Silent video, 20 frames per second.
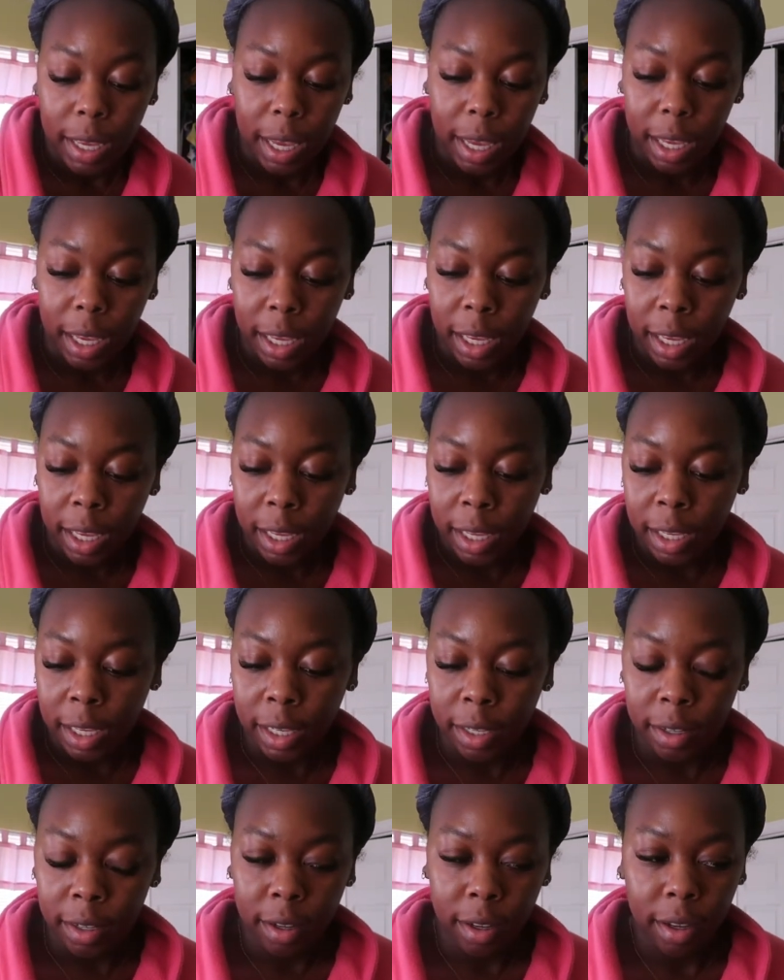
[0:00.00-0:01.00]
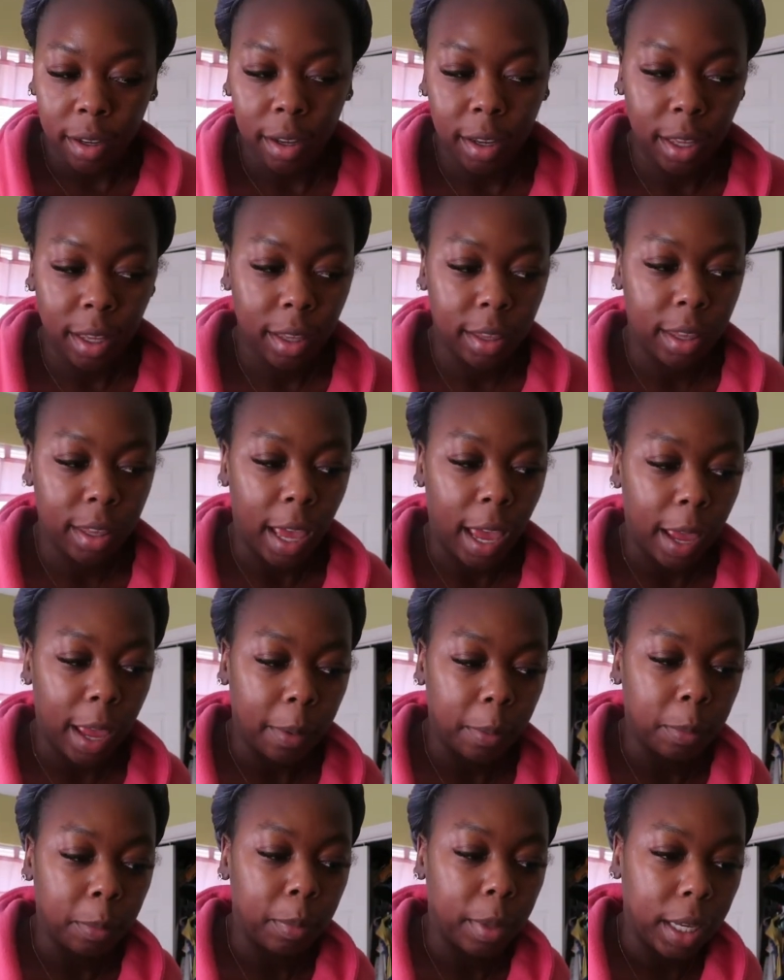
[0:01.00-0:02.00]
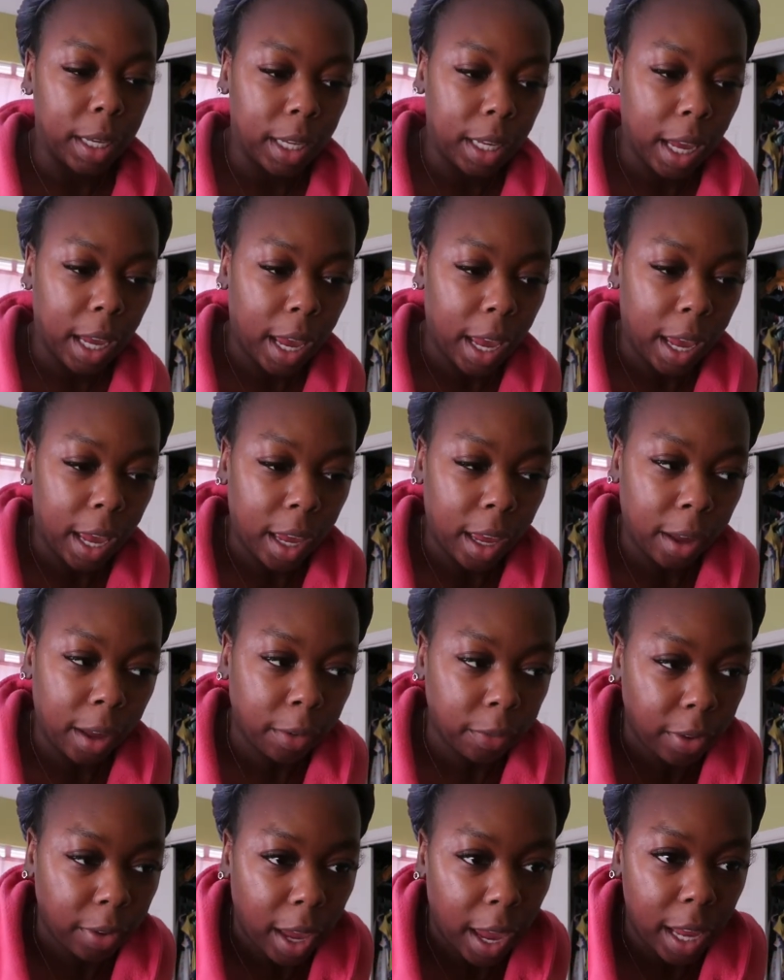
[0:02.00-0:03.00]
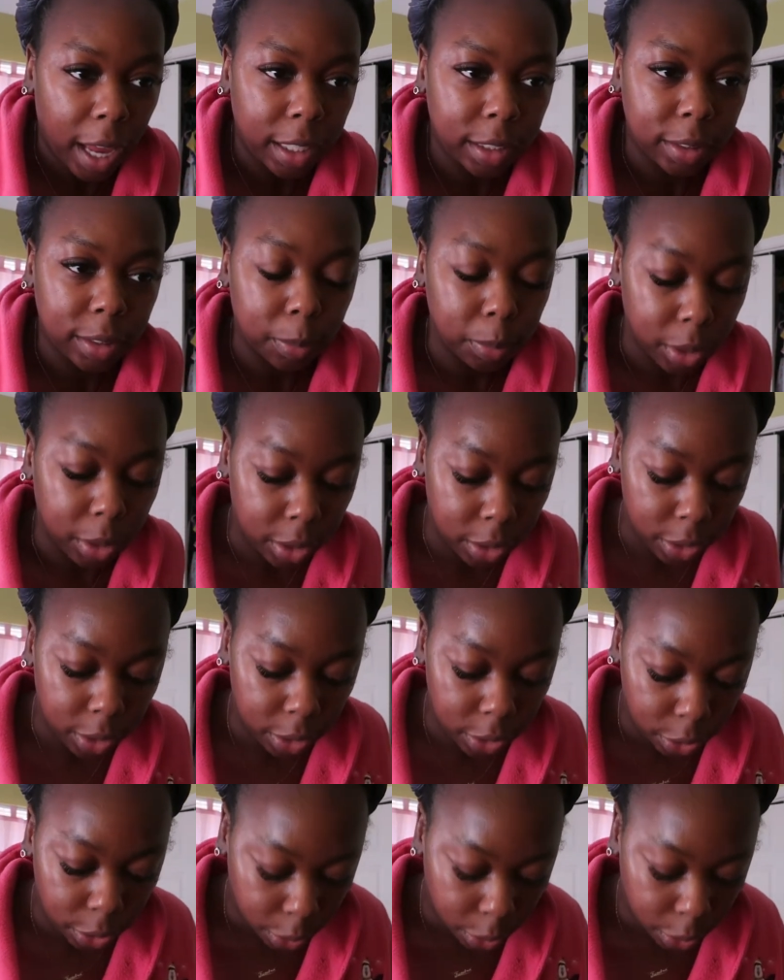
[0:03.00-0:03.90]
and that may have had something to